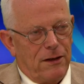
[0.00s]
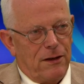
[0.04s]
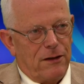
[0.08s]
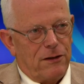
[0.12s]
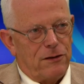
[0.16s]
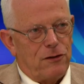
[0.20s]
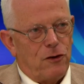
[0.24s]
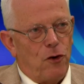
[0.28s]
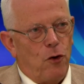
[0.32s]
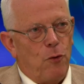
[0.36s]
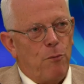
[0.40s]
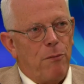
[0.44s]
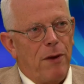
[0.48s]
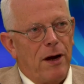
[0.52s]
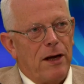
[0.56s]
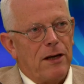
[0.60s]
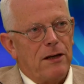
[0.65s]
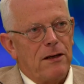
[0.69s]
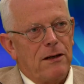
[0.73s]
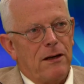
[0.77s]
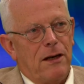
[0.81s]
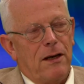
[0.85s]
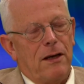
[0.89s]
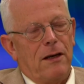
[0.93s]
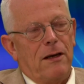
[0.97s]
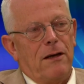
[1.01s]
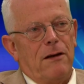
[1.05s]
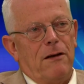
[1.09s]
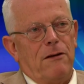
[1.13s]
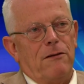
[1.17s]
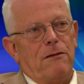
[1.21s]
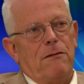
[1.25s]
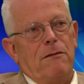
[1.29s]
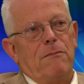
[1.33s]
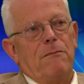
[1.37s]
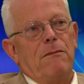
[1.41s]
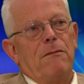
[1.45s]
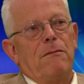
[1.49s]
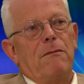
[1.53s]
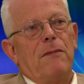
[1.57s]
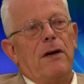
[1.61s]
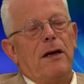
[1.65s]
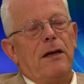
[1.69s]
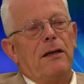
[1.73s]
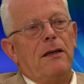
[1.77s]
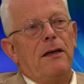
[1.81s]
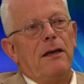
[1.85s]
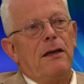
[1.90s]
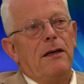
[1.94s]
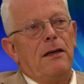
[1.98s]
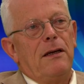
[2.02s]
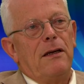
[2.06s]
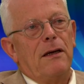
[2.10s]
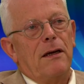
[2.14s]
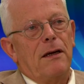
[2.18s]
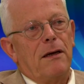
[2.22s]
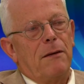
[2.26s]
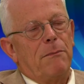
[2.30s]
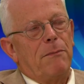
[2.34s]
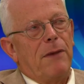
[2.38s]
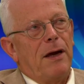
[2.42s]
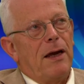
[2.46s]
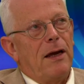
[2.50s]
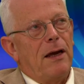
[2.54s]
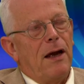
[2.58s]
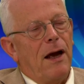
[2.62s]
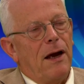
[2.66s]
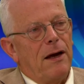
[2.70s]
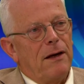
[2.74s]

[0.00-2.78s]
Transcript: So by the